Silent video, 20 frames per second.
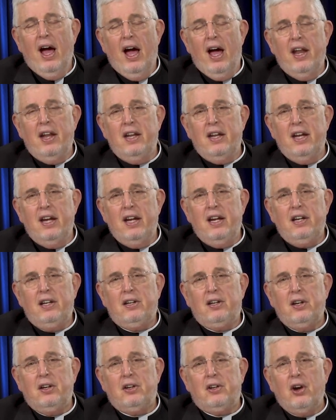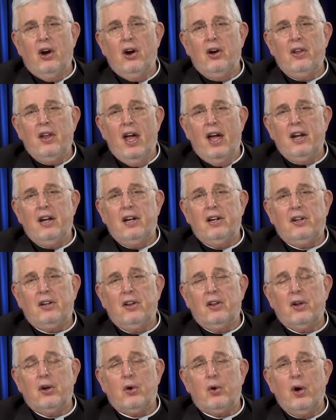I need to turn that into
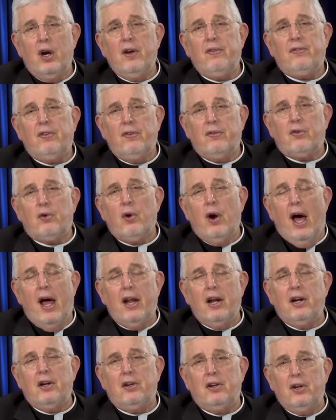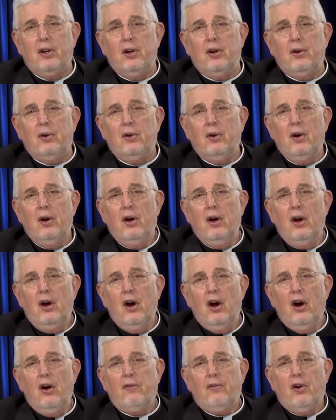the grief of gratitude
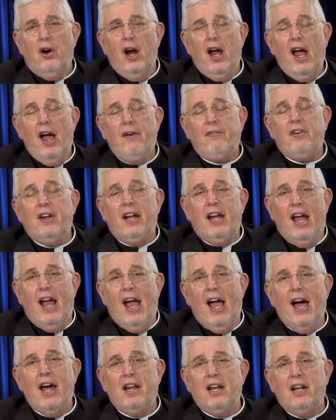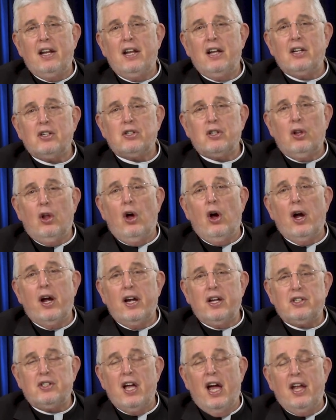for having had it as long
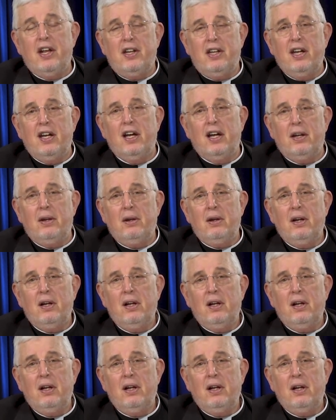as I did.